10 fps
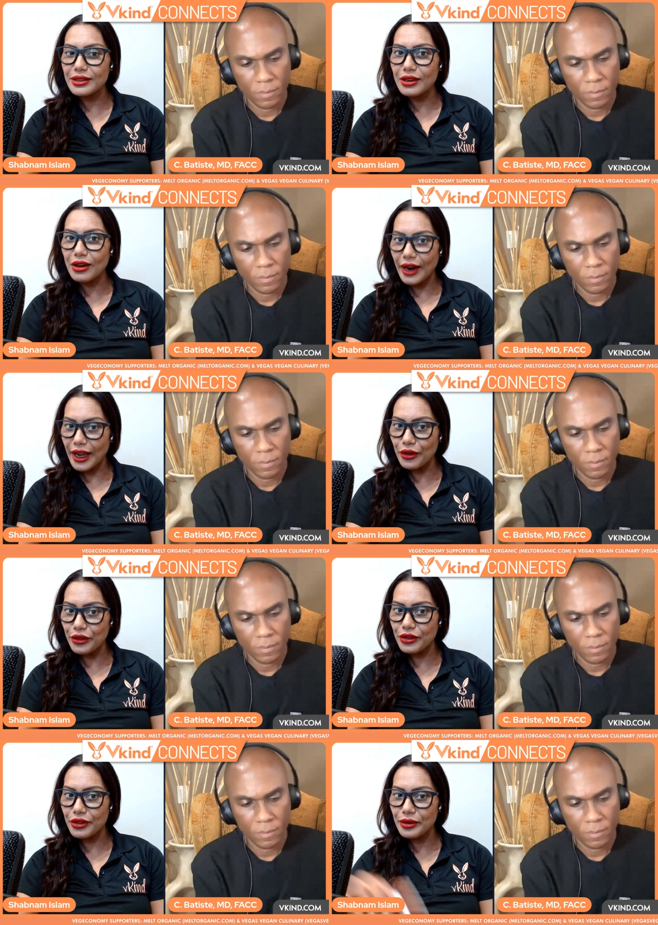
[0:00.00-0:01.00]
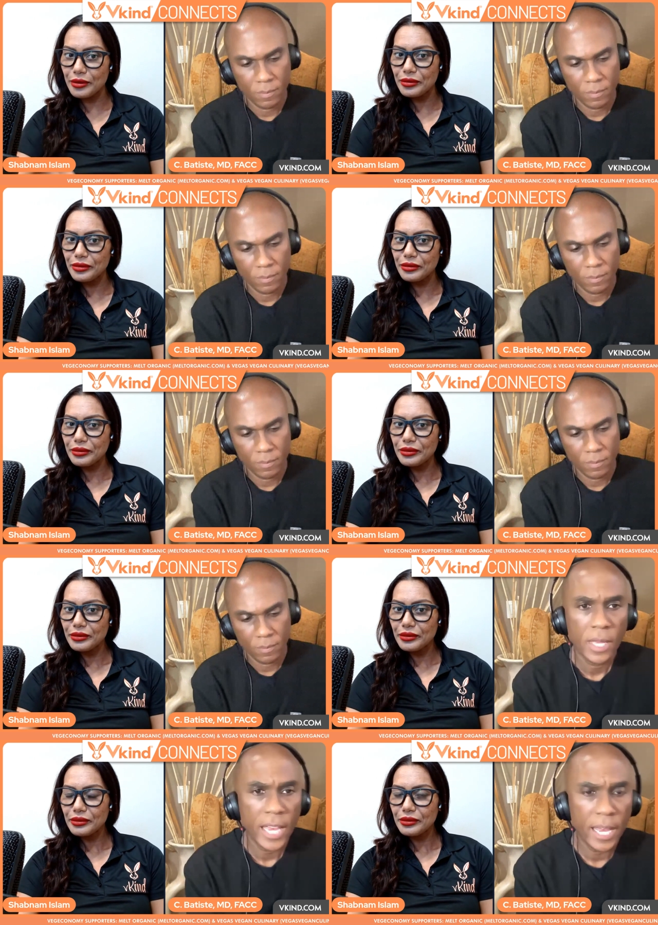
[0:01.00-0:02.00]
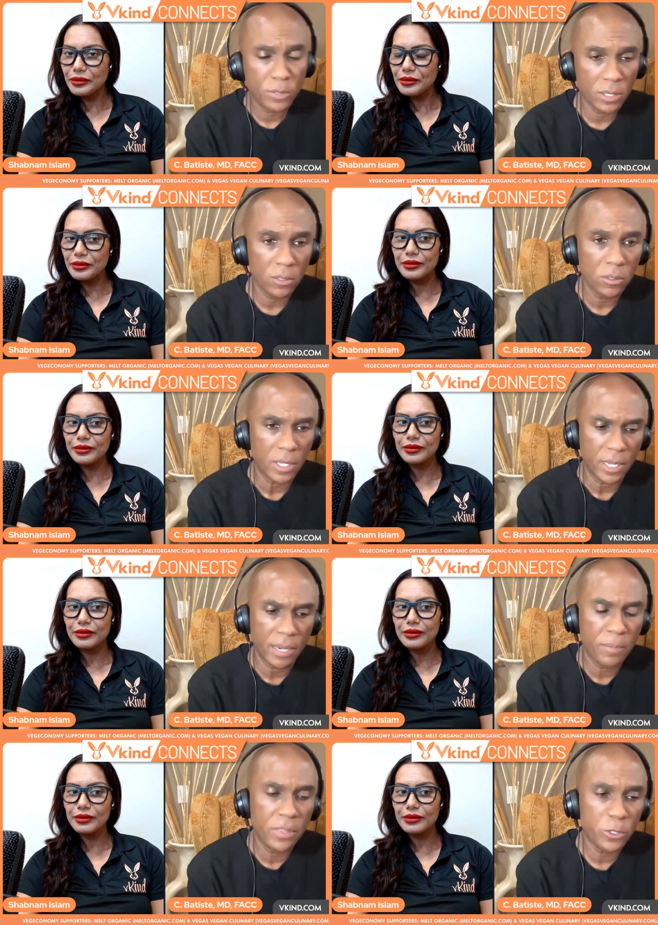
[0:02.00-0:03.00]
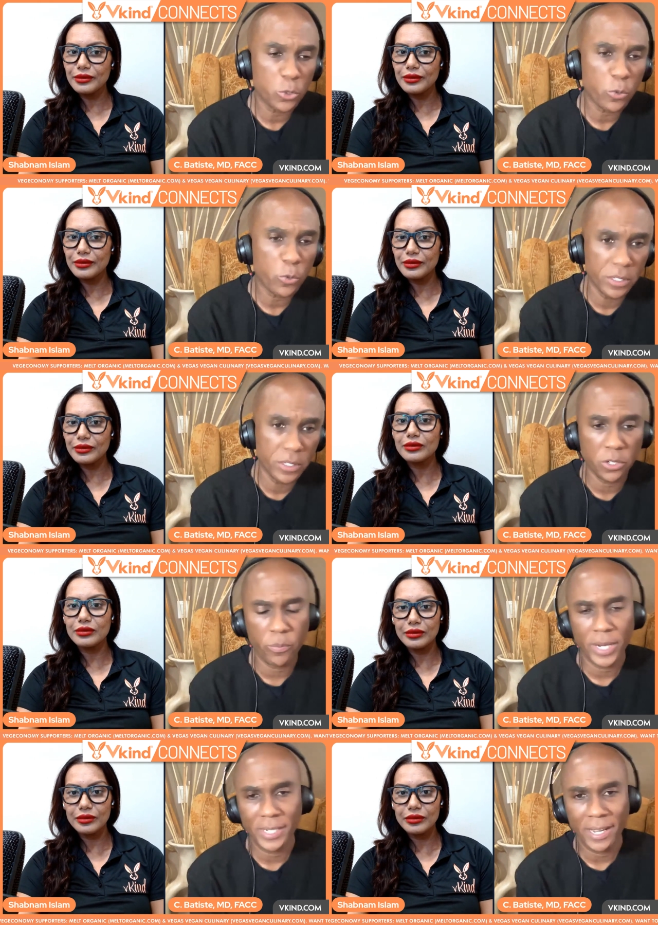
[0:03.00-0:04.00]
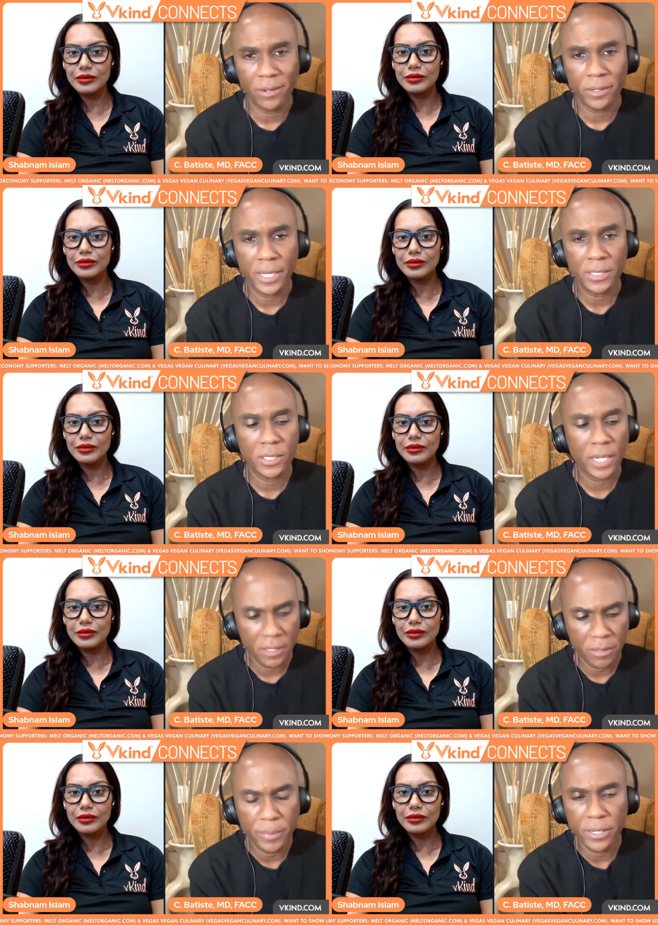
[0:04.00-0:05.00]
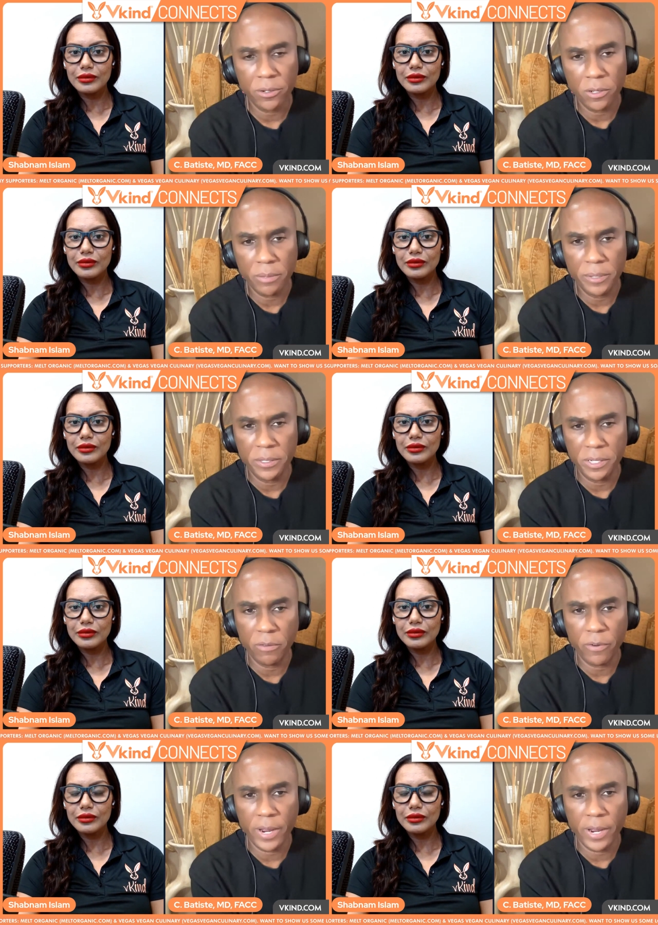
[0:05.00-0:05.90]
Speaker 1: our health?
Speaker 2: Absolutely. I mean, there's great concern right now size of the medical community over